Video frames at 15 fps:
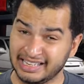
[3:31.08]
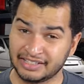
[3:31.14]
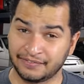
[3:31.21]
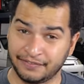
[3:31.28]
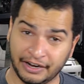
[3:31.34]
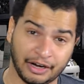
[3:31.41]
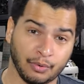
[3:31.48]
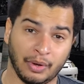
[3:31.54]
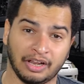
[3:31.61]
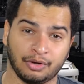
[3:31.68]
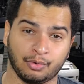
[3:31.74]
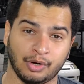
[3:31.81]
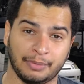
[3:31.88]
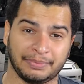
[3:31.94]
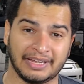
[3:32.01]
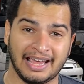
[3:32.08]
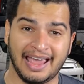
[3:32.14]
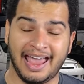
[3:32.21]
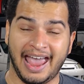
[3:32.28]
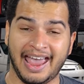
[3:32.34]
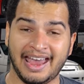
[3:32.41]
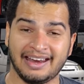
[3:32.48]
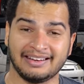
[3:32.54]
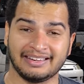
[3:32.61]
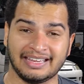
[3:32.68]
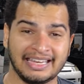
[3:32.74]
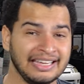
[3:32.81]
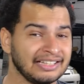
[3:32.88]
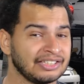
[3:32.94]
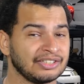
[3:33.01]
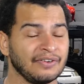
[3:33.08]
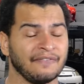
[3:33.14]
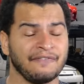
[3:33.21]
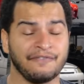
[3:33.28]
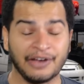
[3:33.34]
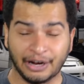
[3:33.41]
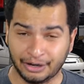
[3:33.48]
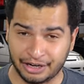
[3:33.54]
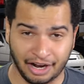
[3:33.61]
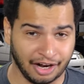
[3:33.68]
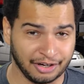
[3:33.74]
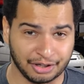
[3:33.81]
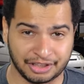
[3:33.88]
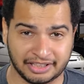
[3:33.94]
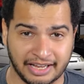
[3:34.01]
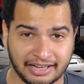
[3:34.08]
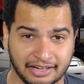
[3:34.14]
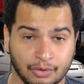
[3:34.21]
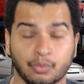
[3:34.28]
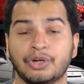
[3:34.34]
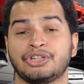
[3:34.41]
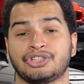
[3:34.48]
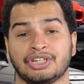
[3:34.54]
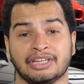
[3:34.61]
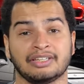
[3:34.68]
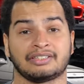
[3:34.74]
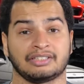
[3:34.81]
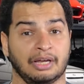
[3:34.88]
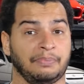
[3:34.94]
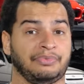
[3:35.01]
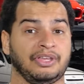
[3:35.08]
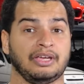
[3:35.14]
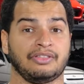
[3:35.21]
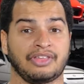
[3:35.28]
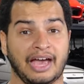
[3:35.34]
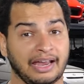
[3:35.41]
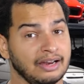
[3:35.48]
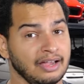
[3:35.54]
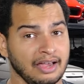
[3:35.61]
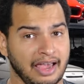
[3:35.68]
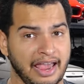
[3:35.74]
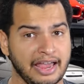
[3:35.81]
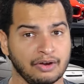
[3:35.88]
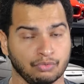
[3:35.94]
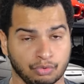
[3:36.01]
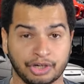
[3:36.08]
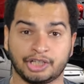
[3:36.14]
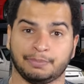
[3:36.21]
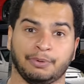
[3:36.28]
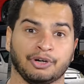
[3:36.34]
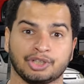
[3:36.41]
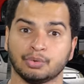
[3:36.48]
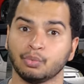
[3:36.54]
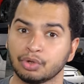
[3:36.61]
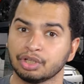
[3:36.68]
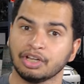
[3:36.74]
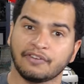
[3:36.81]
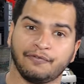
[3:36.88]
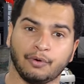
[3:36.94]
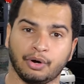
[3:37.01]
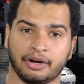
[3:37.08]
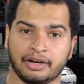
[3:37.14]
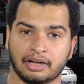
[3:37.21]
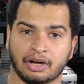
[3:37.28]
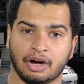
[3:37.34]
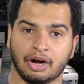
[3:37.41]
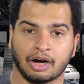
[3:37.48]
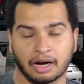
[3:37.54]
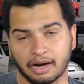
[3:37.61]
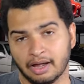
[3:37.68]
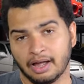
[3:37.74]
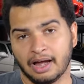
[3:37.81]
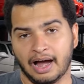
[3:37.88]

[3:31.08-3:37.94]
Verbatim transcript: It is very well equipped, and it's very understated, which is something that a rich person would look for in a car,